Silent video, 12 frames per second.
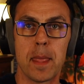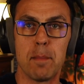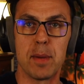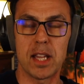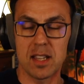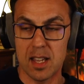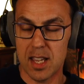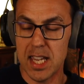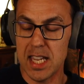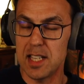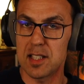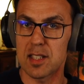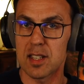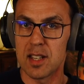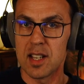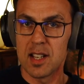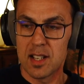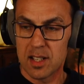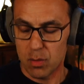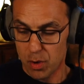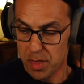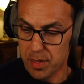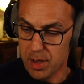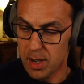big heat
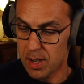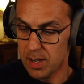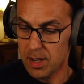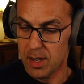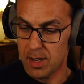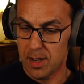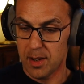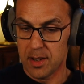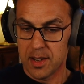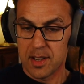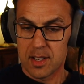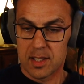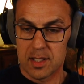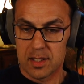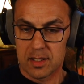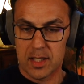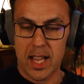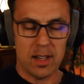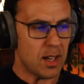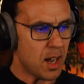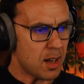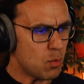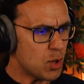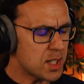with yeah,
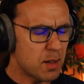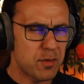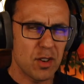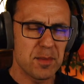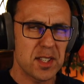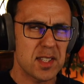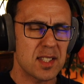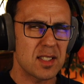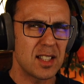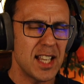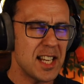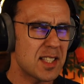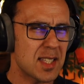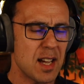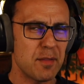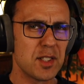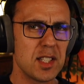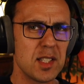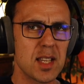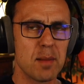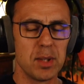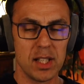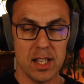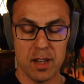was it from the late 70s, I
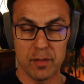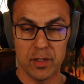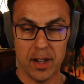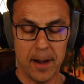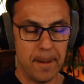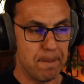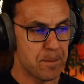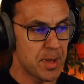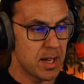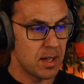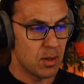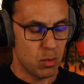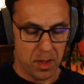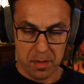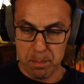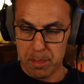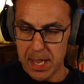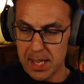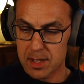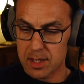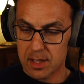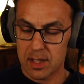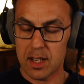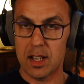believe, with big
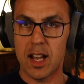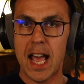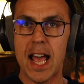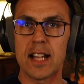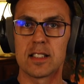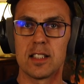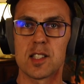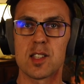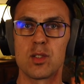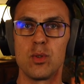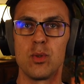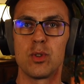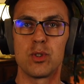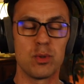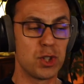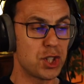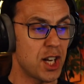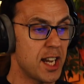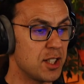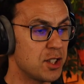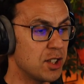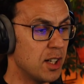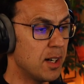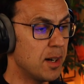handles to change